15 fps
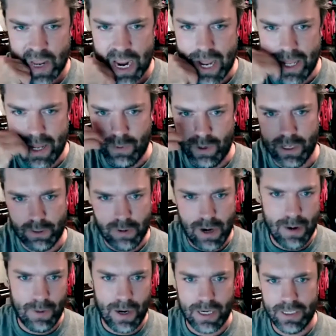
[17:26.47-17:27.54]
And then when the
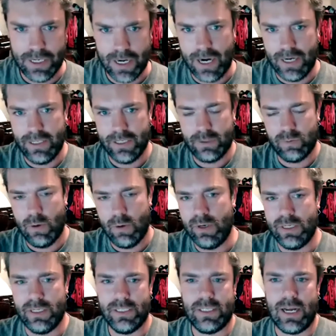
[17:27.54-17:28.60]
grandma died, this
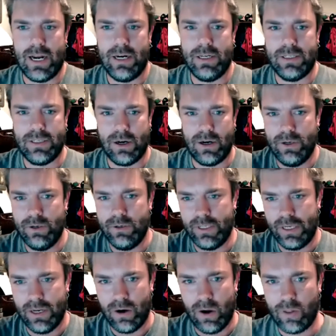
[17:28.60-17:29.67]
woman decided to start using
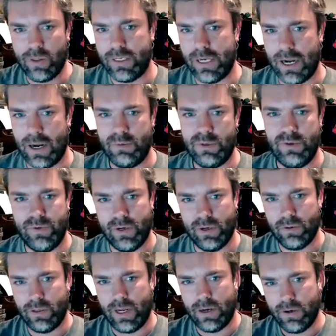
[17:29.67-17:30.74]
it all the time. She
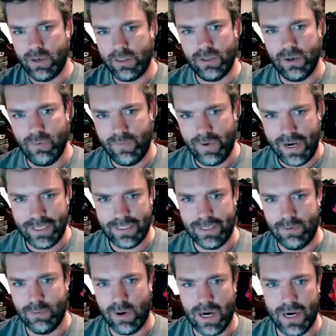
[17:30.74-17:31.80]
figured like, it's so
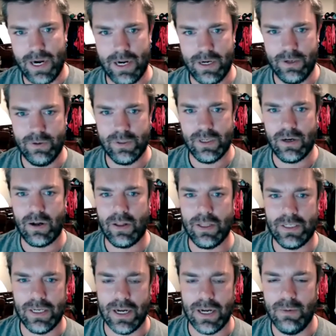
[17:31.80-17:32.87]
fancy. Why not use it all the
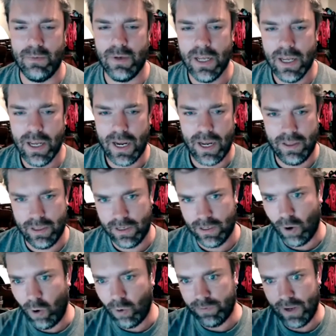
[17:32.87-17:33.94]
time? And then the
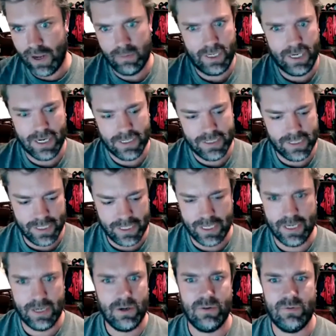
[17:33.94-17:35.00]
whole family got sick and
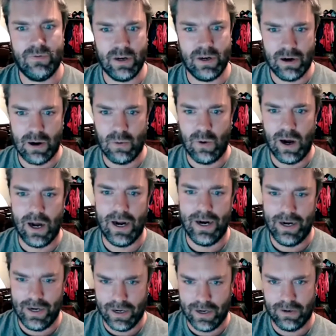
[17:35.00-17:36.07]
they couldn't figure out why.
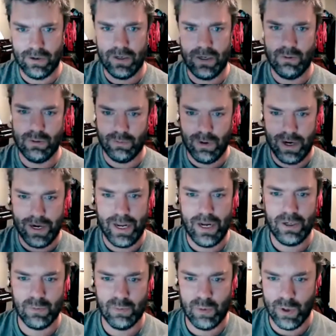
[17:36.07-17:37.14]
And now it was
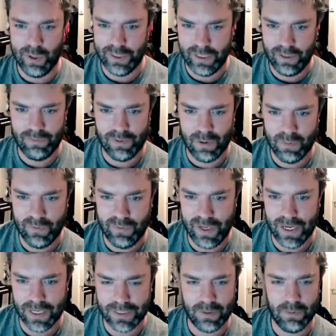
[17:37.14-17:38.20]
radiation poisoning from the
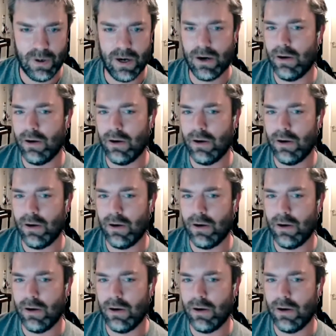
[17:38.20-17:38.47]
Fiesta ware.